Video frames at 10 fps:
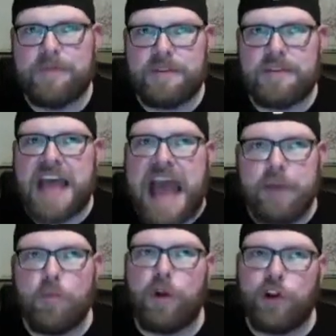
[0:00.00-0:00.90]
that
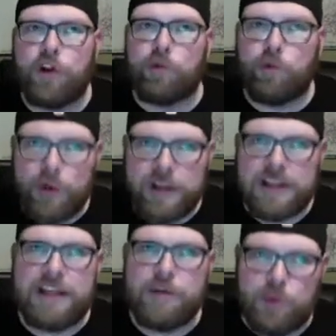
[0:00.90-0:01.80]
will
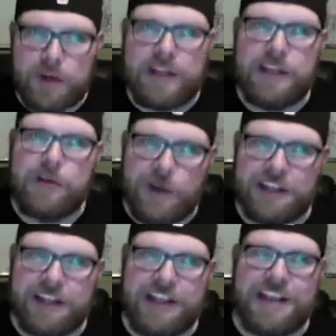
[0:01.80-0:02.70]
really, really,
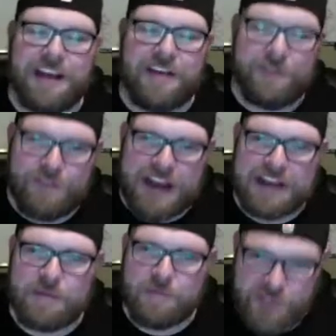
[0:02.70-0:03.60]
really
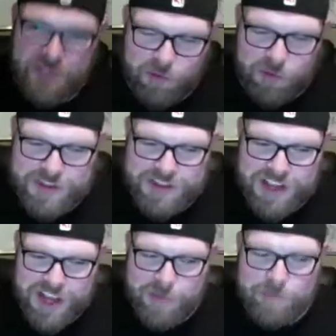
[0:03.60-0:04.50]
affect someone's
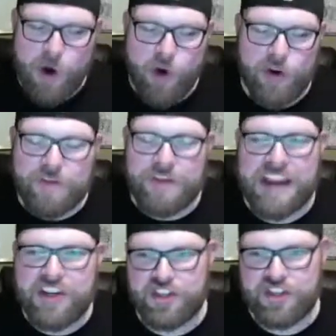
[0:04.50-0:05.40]

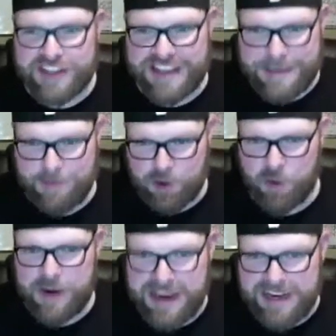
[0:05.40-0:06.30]
motivation to keep
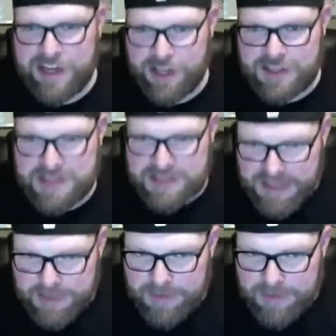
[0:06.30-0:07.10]
creating on Steam.